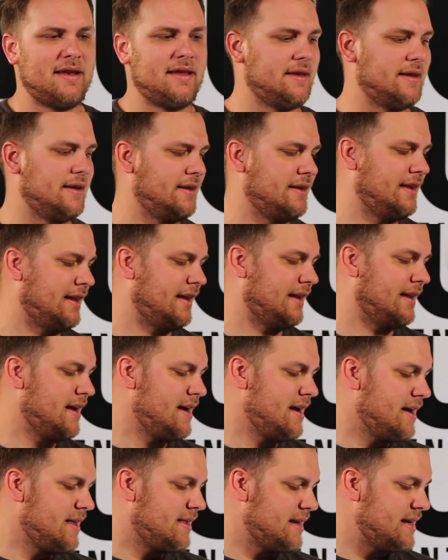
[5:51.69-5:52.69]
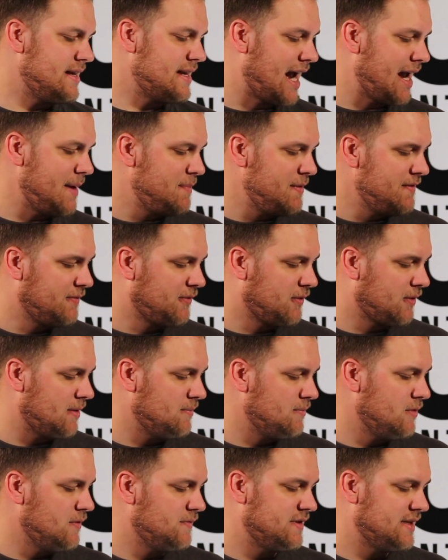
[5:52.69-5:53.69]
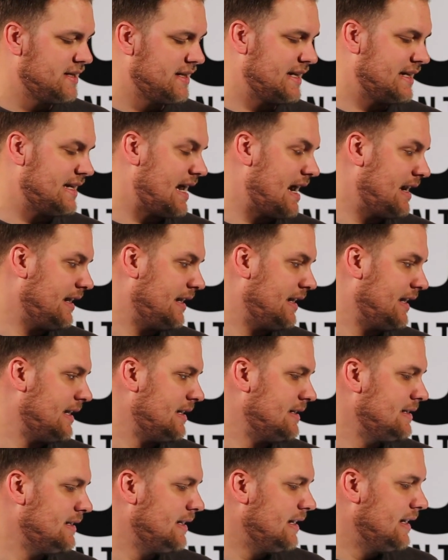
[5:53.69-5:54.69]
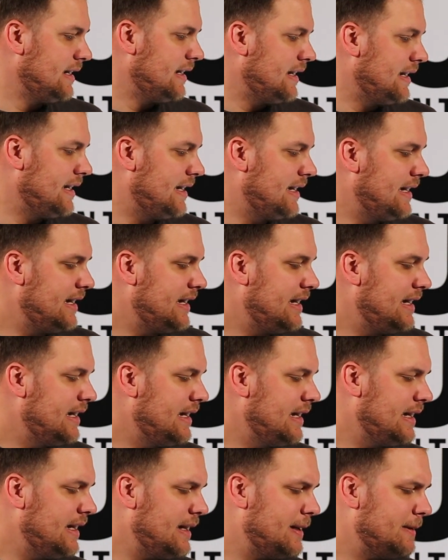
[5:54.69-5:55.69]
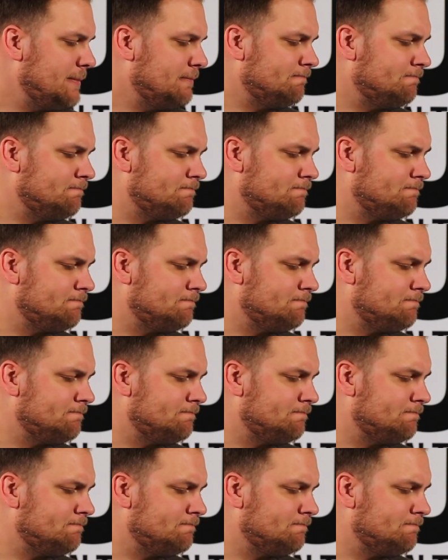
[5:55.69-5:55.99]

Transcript: And then the night before I moved to Connecticut, he